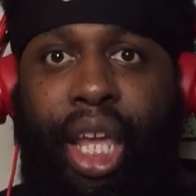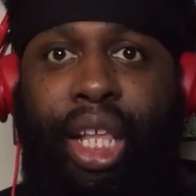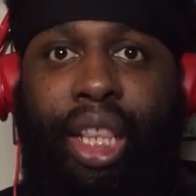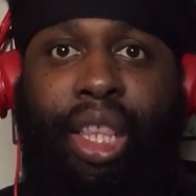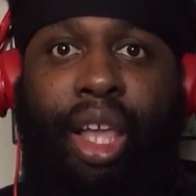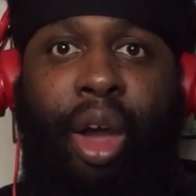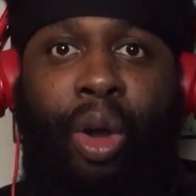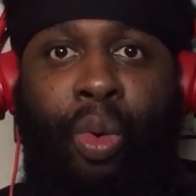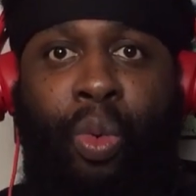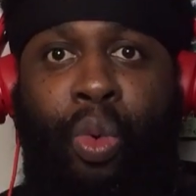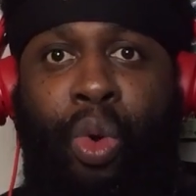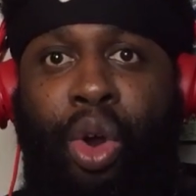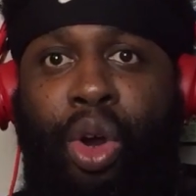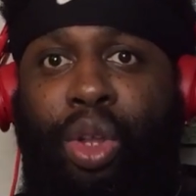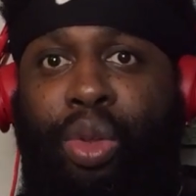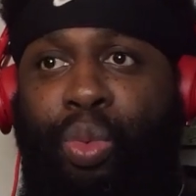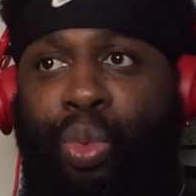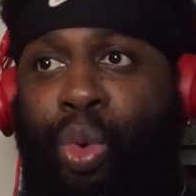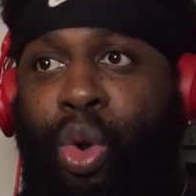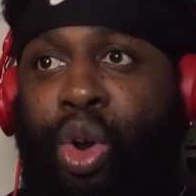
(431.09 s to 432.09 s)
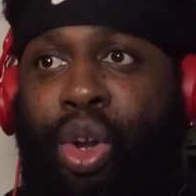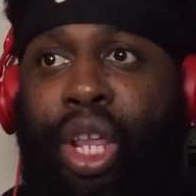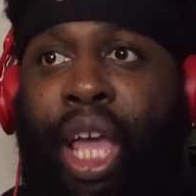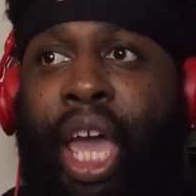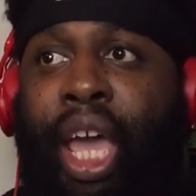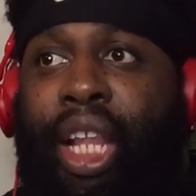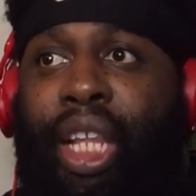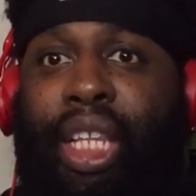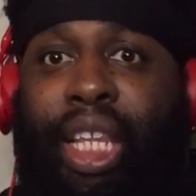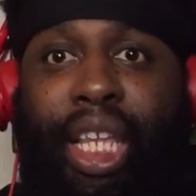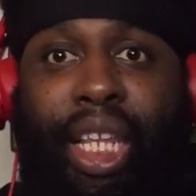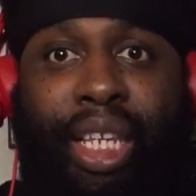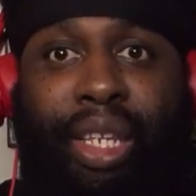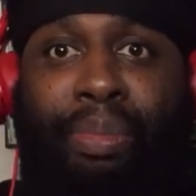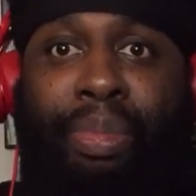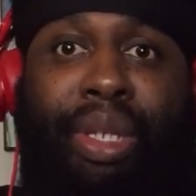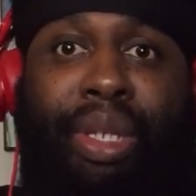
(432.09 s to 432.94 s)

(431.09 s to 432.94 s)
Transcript: they thought worked. The